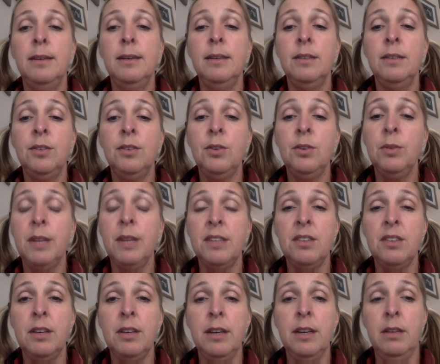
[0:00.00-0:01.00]
So that's
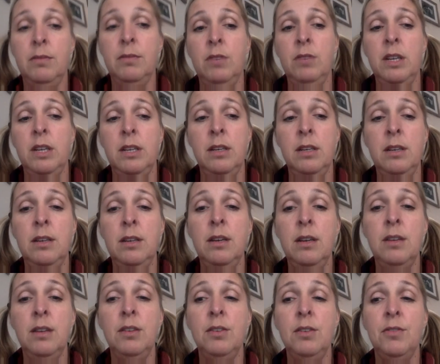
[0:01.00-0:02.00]
all I got for you
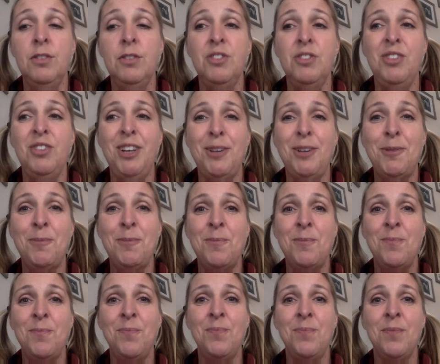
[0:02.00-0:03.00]
on our first video.
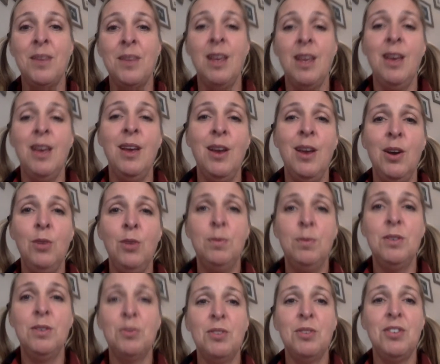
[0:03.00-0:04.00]
Hope
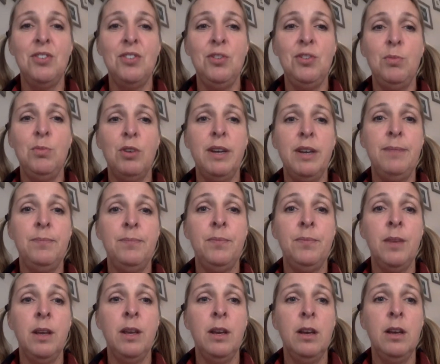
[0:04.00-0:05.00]
this wasn't too boring.
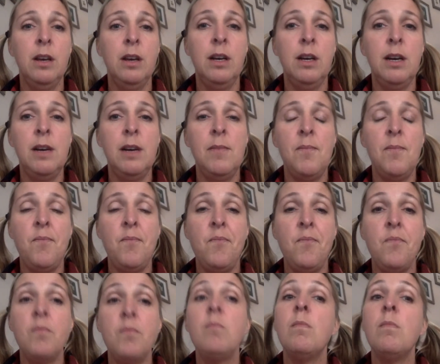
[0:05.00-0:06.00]

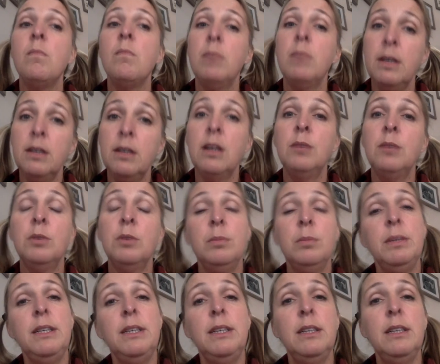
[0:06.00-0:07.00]
But I will
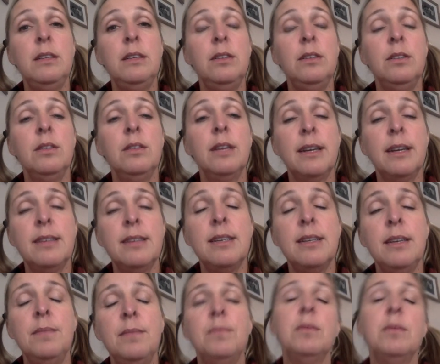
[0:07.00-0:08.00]
be, like I
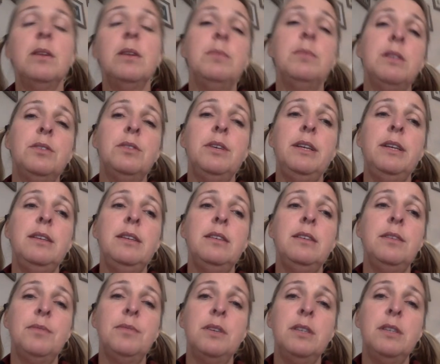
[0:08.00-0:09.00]
said, I'll be doing
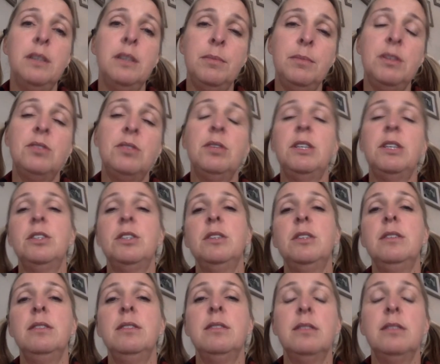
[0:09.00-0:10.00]
different
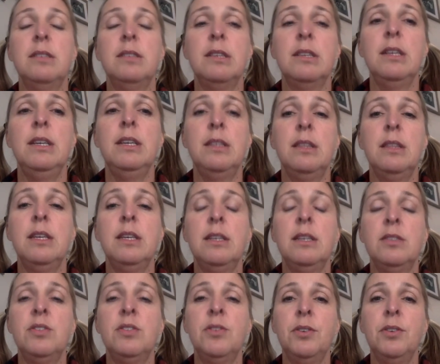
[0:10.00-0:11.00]
demonstrations and
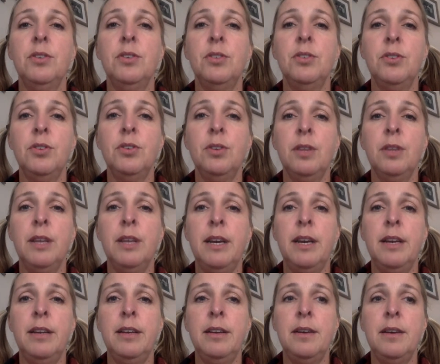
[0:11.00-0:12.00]
things so
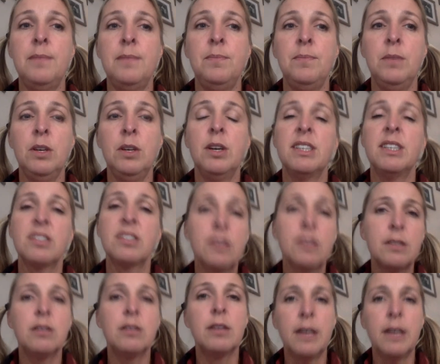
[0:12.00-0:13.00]
that you guys are
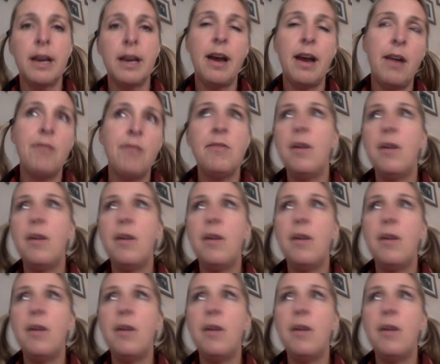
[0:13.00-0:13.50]
still going to have,